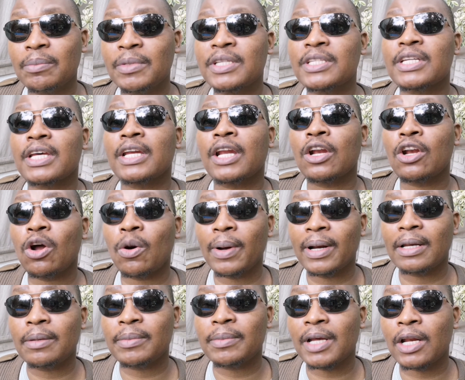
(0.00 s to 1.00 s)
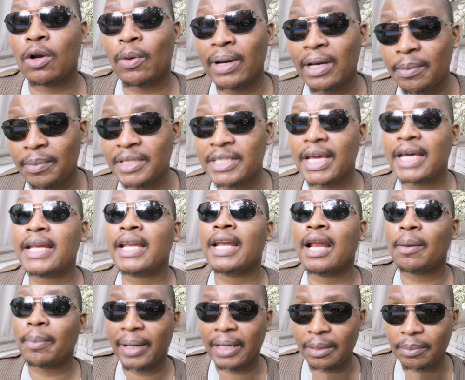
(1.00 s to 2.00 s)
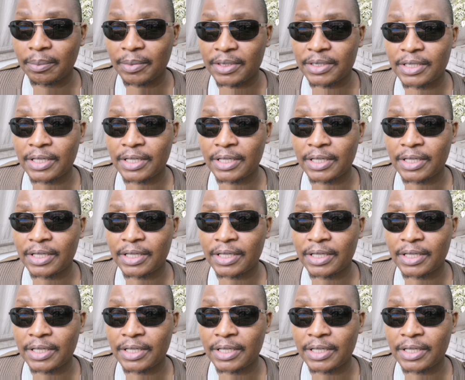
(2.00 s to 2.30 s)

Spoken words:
and a lower limit and an upper limit.